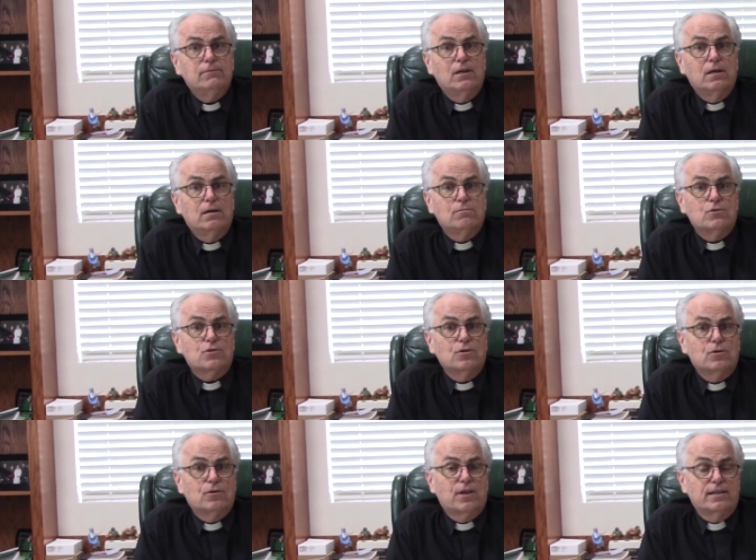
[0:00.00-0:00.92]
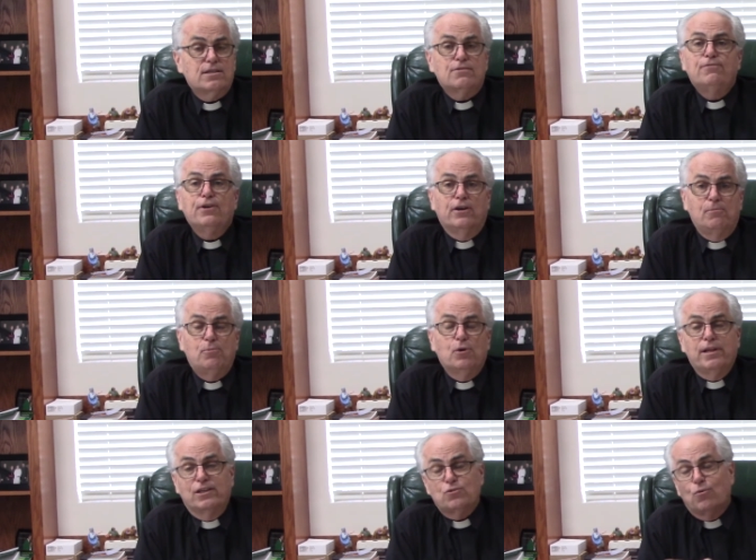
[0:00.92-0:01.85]
Um, so that's very
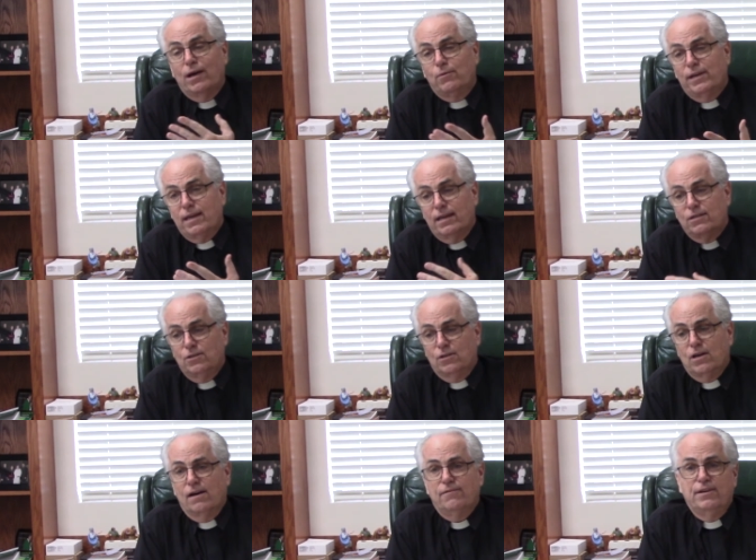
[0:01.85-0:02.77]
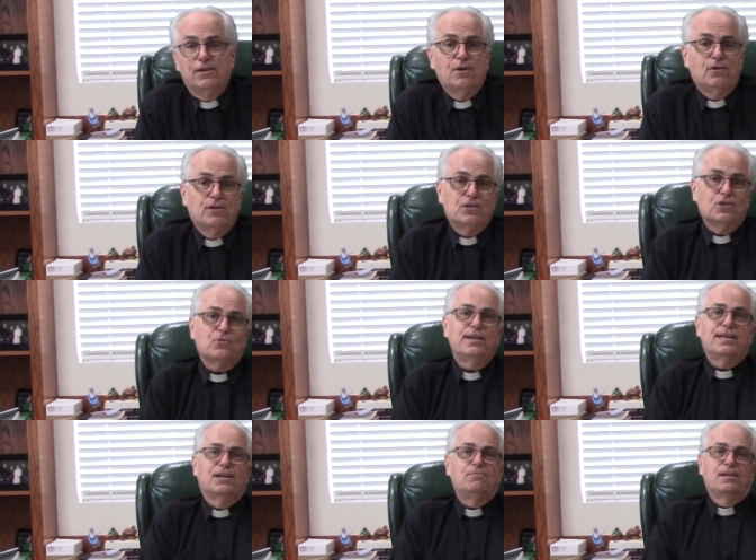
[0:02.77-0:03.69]
important. That's why we can't do coffee and donuts this
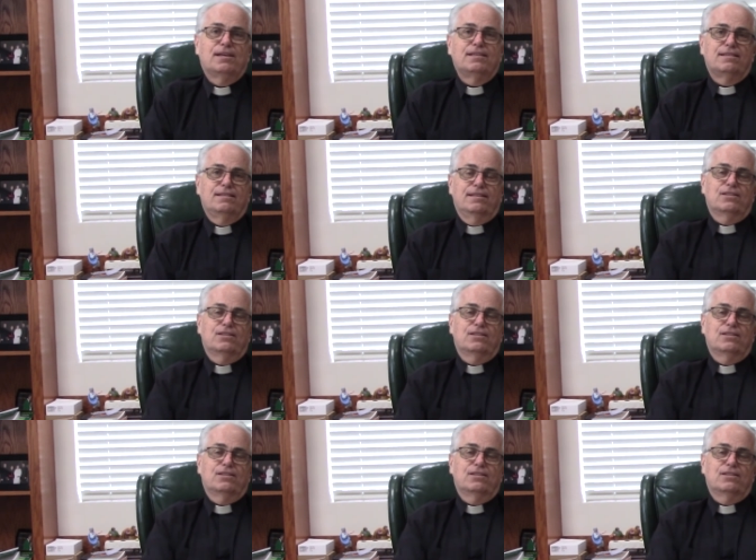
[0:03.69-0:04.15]
weekend because